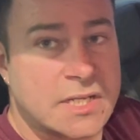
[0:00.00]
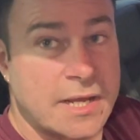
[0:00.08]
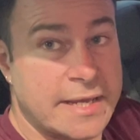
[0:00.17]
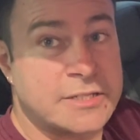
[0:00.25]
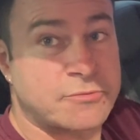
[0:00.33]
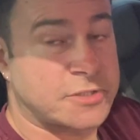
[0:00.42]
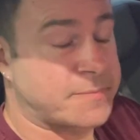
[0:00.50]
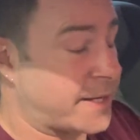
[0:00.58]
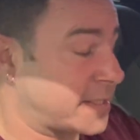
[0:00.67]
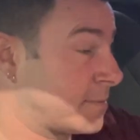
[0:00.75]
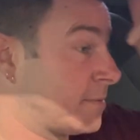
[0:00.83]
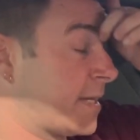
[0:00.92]
That is
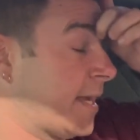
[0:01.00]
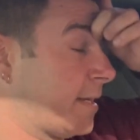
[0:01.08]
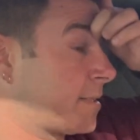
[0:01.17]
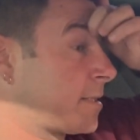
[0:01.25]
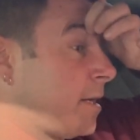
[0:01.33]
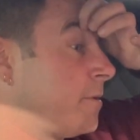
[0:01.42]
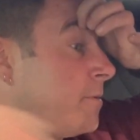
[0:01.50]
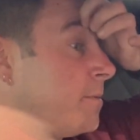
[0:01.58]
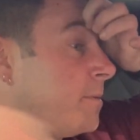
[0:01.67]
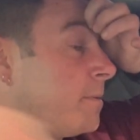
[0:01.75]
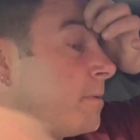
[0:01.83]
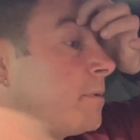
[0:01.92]
respectable, yeah. So
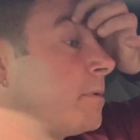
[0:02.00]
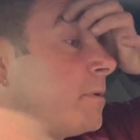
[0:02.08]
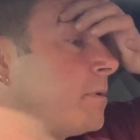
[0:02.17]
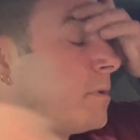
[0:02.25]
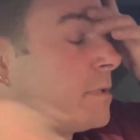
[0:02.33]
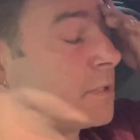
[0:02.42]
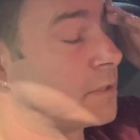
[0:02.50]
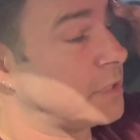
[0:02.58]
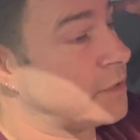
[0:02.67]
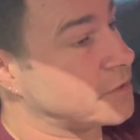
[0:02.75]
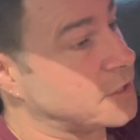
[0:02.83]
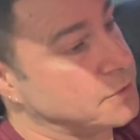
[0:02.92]

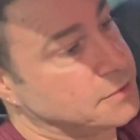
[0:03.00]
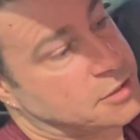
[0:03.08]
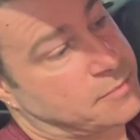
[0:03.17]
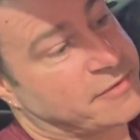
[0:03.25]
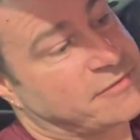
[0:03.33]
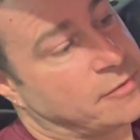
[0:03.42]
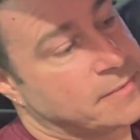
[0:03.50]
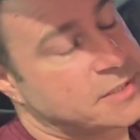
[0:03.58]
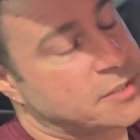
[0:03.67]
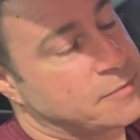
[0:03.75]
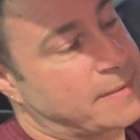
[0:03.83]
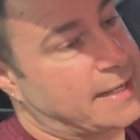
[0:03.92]
the cooler's not performing
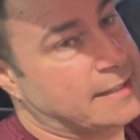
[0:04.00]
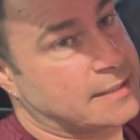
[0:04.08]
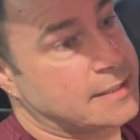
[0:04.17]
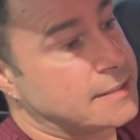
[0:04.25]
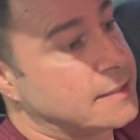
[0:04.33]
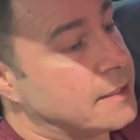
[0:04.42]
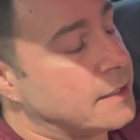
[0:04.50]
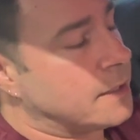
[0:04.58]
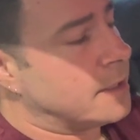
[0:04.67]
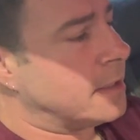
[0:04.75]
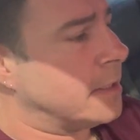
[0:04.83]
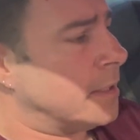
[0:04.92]
too badly,
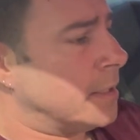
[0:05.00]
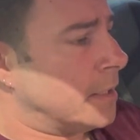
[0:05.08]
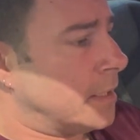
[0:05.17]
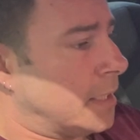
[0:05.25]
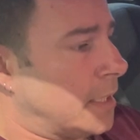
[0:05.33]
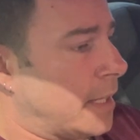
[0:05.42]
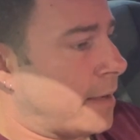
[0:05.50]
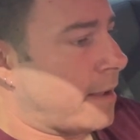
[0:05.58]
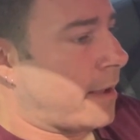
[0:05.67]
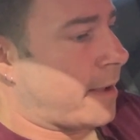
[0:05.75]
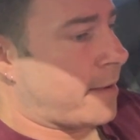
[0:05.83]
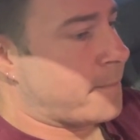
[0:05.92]

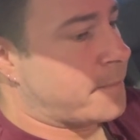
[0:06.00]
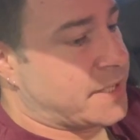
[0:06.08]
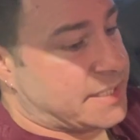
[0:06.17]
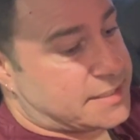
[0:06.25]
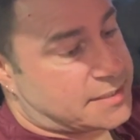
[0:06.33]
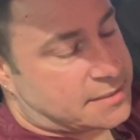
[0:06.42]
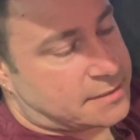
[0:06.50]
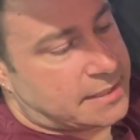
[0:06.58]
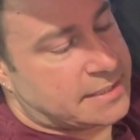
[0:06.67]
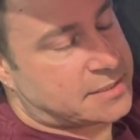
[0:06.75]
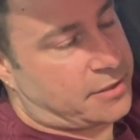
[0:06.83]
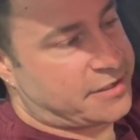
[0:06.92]
but
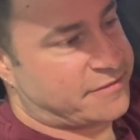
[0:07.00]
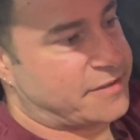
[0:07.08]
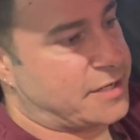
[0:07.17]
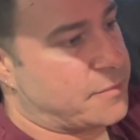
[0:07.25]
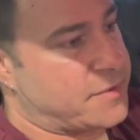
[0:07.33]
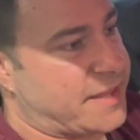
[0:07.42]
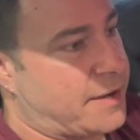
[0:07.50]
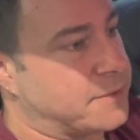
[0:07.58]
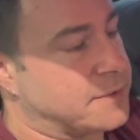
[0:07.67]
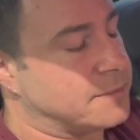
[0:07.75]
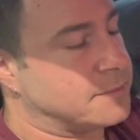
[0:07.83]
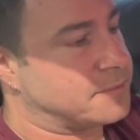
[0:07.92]
it's kind of
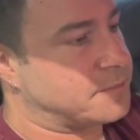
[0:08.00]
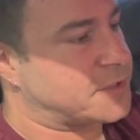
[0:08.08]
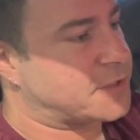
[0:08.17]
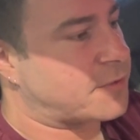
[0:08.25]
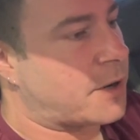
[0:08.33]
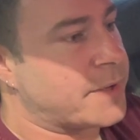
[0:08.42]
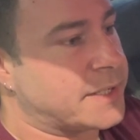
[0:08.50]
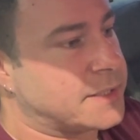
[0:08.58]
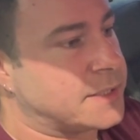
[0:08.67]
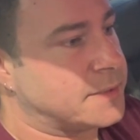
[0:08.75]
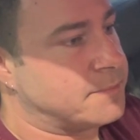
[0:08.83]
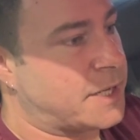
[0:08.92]
without throwing
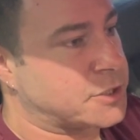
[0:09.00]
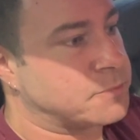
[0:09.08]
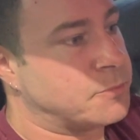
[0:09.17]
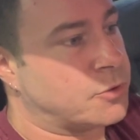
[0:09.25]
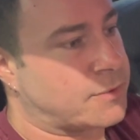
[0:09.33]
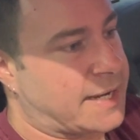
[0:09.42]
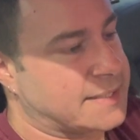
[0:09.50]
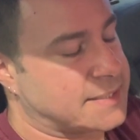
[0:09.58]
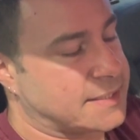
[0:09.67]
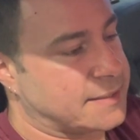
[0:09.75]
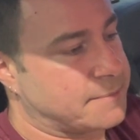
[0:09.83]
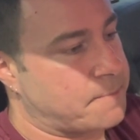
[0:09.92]
much more at
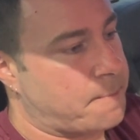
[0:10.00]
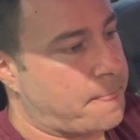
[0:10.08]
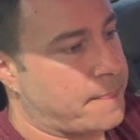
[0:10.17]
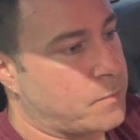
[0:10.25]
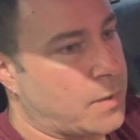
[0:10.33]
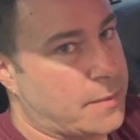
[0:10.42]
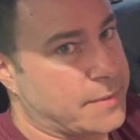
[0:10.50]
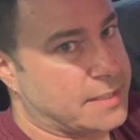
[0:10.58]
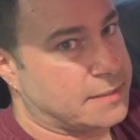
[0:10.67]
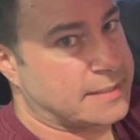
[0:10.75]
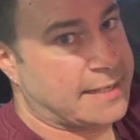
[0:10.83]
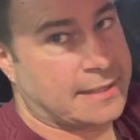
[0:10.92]
it. Where we
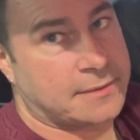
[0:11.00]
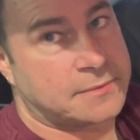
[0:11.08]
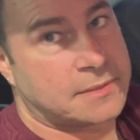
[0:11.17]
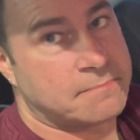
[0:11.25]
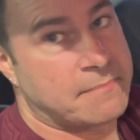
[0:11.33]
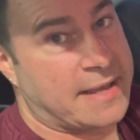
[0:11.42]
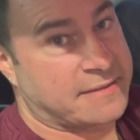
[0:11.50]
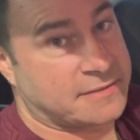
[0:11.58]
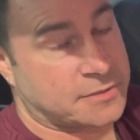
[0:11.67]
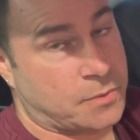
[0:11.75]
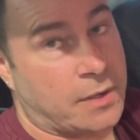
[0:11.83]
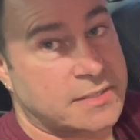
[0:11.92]
are now, meth
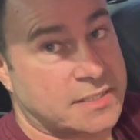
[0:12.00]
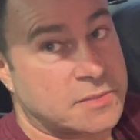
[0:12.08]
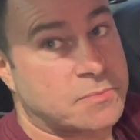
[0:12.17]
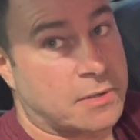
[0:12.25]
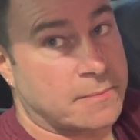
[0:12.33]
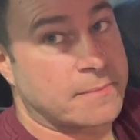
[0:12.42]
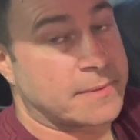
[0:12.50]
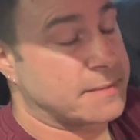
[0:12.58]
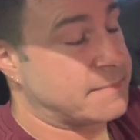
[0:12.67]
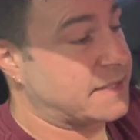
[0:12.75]
injection is probably